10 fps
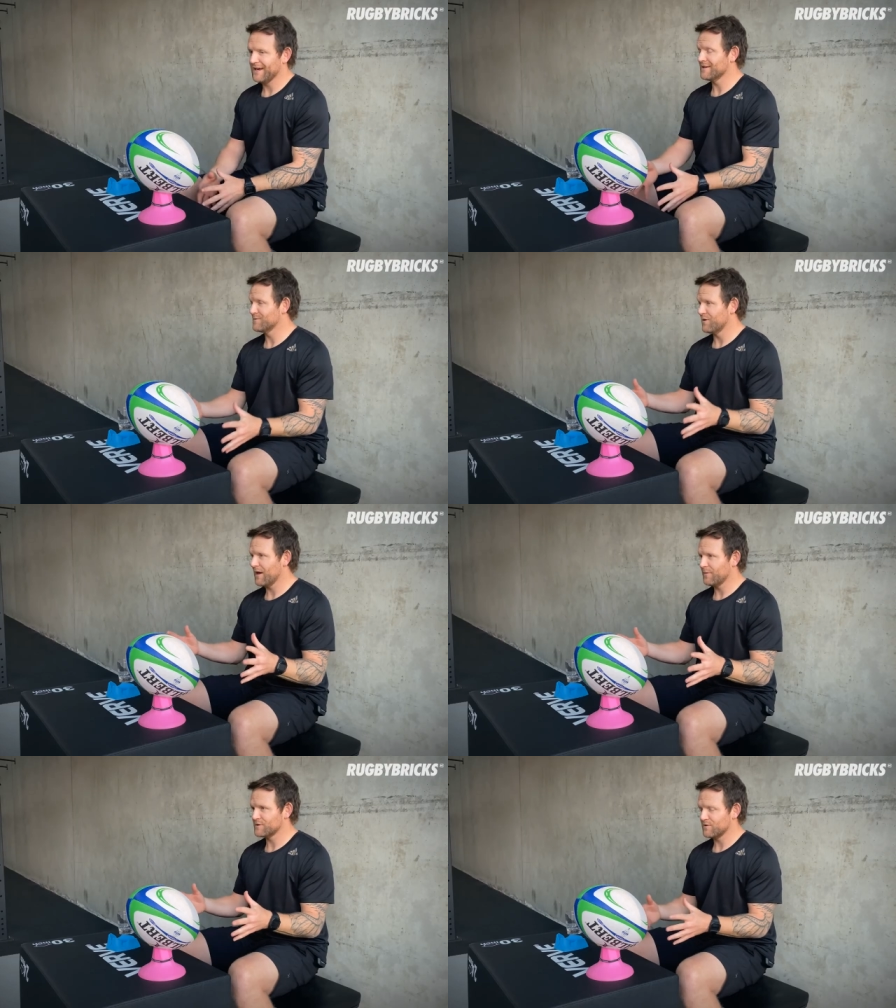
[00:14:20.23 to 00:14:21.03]
it's my
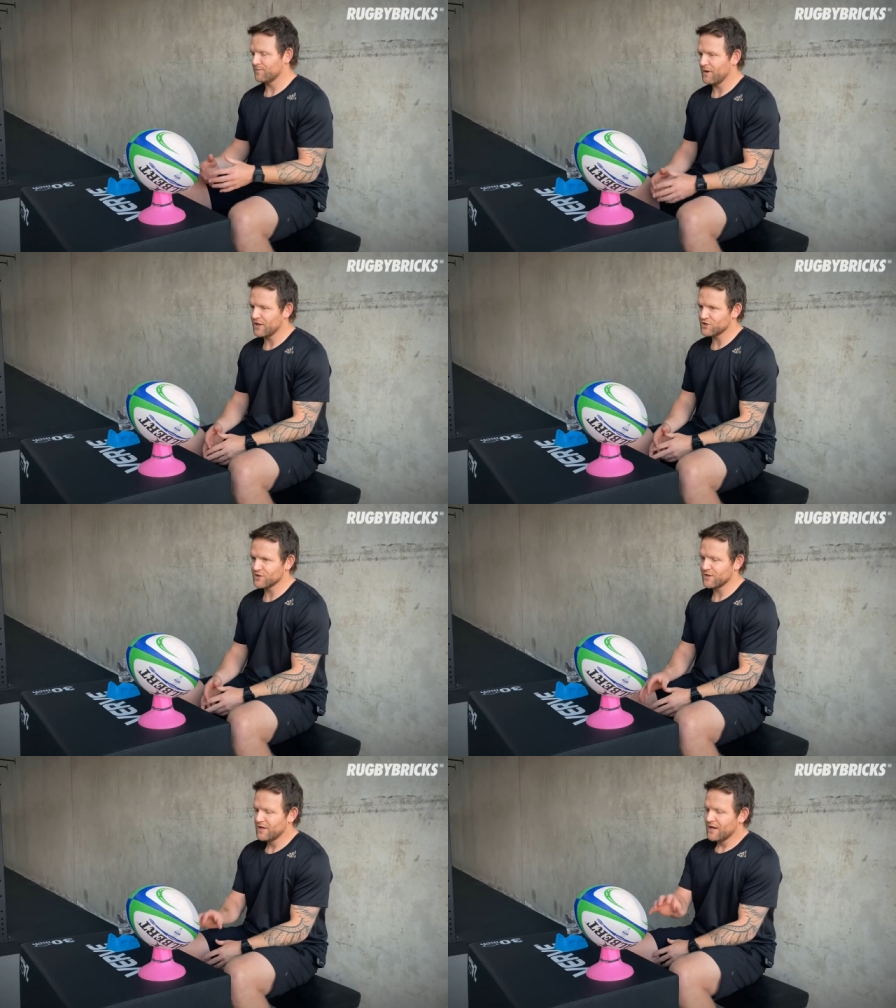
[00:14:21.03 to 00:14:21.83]
absolute passion.
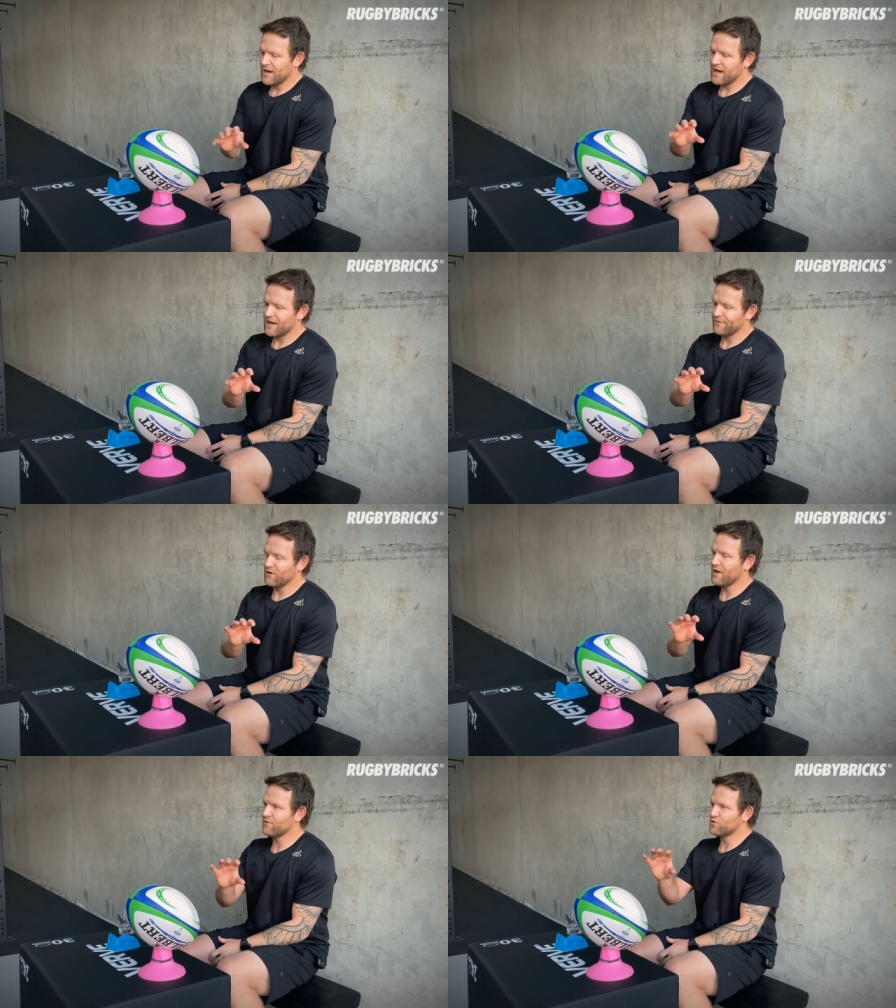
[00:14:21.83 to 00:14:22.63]
Uh, if you
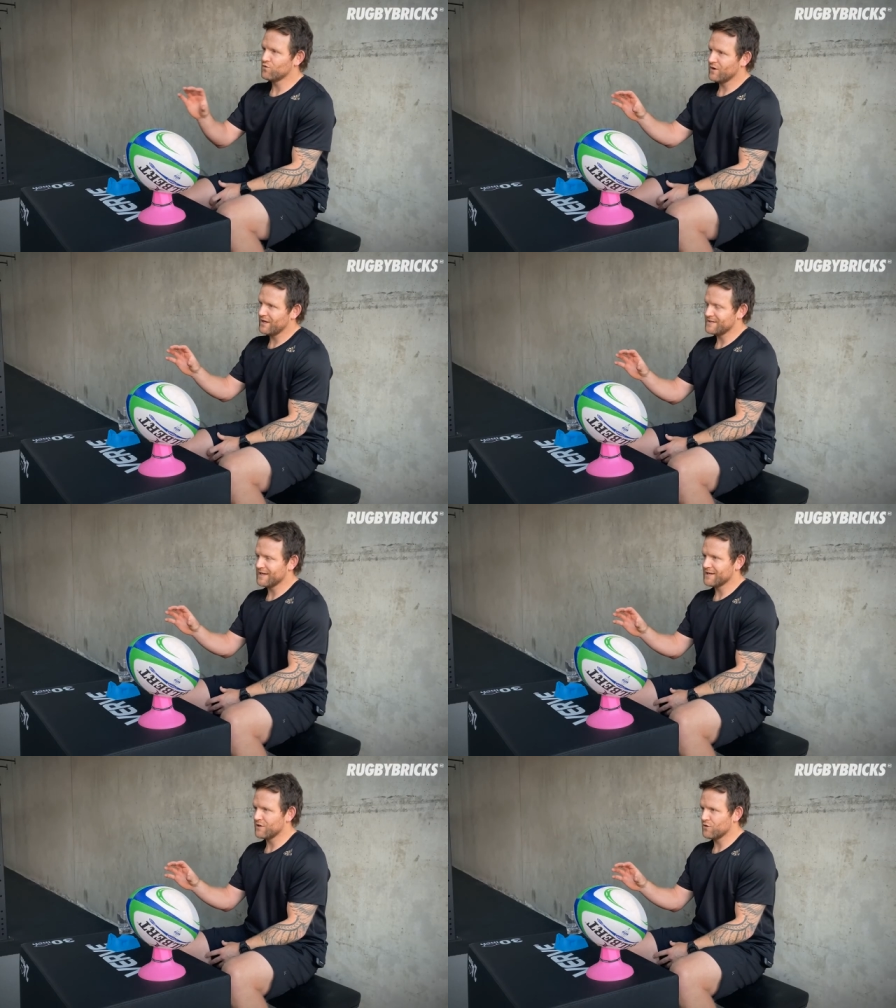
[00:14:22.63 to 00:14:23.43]
haven't already,
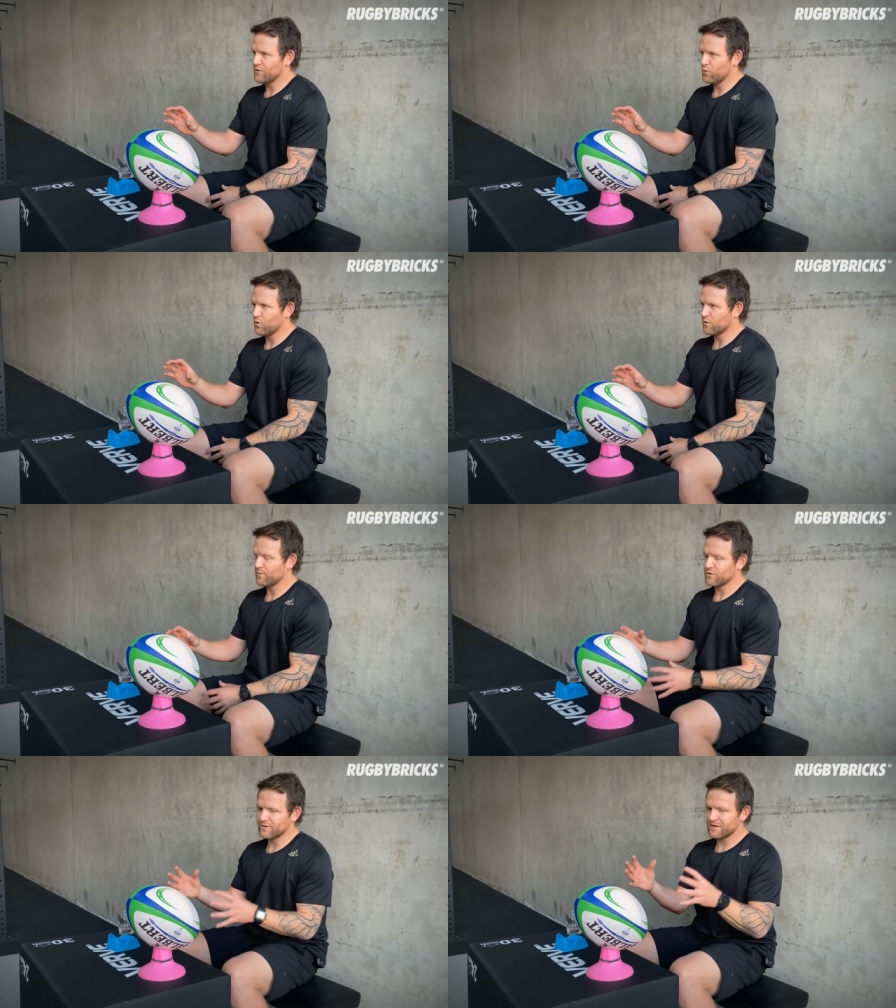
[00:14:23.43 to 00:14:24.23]
download the
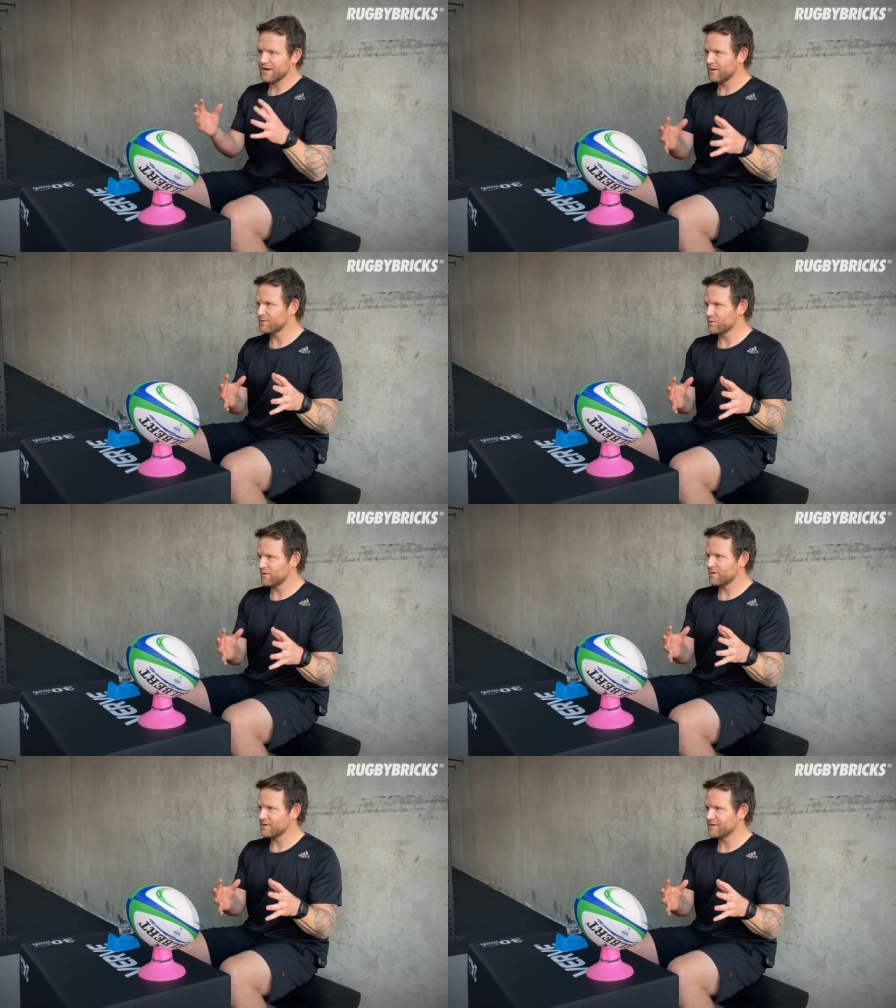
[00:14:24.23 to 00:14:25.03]
workbook that comes with
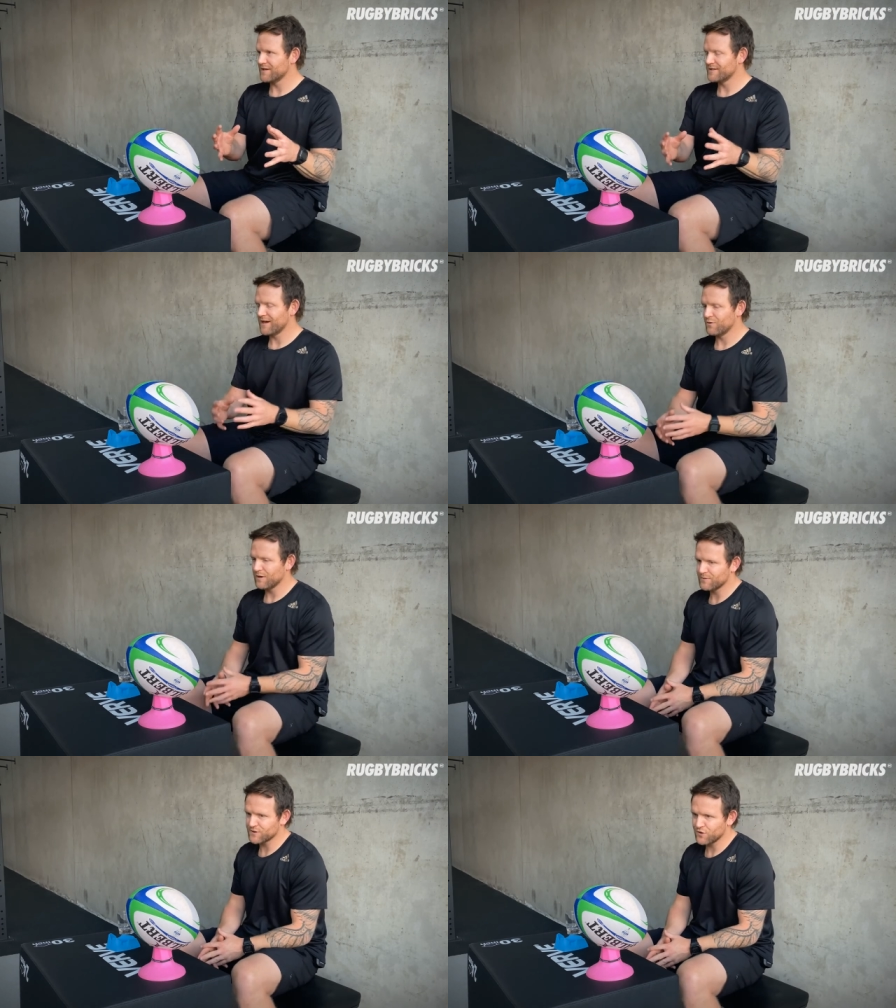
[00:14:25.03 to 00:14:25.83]
this detail
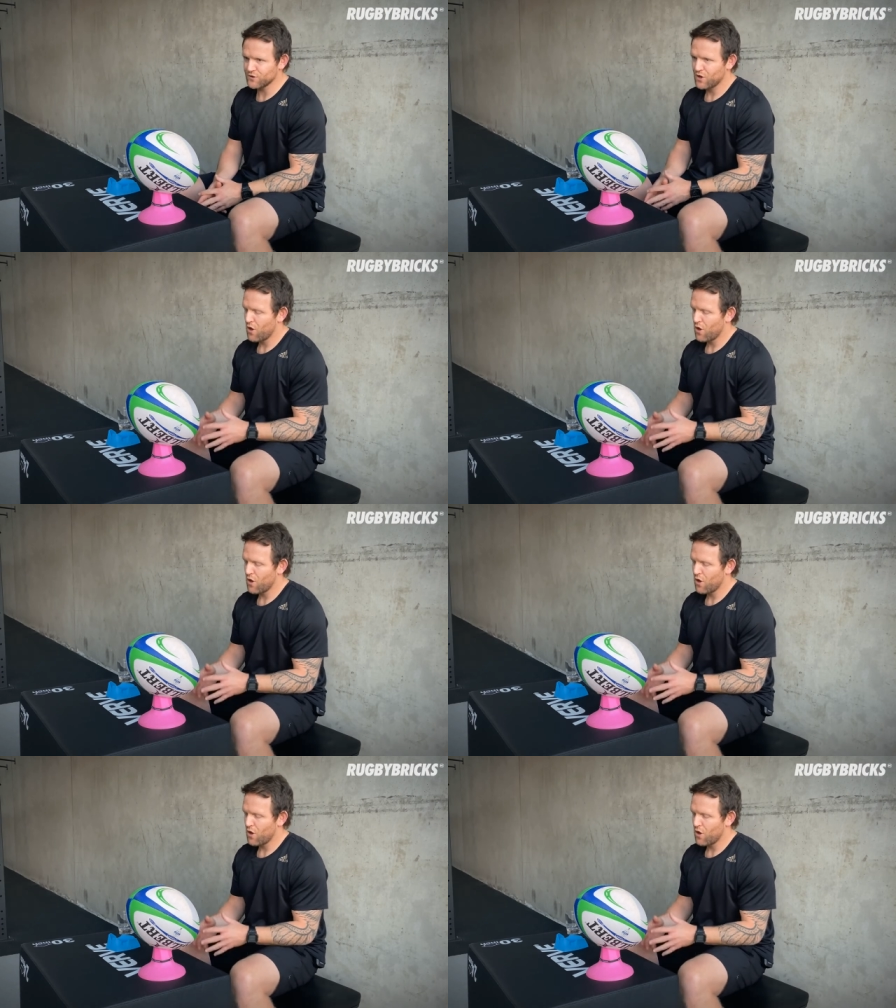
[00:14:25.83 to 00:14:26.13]
episode.